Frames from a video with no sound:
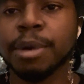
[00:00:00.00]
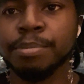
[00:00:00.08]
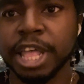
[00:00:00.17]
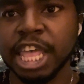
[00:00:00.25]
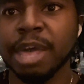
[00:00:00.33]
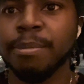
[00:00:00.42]

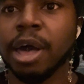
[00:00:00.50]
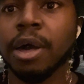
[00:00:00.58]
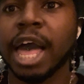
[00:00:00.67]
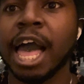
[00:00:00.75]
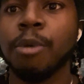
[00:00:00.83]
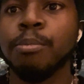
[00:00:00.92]
complaining
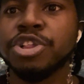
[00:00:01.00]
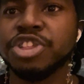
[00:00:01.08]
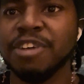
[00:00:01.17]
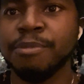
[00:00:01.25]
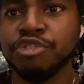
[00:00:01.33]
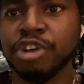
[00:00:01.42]
about how much
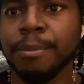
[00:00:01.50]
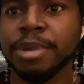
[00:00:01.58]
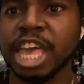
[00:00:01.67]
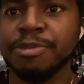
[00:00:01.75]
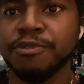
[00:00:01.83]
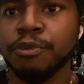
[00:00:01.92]
they've been
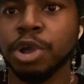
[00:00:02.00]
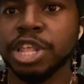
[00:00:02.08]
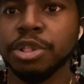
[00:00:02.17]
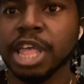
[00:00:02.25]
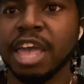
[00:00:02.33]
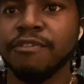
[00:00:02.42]
traumatized before in
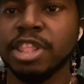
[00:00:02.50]
their life,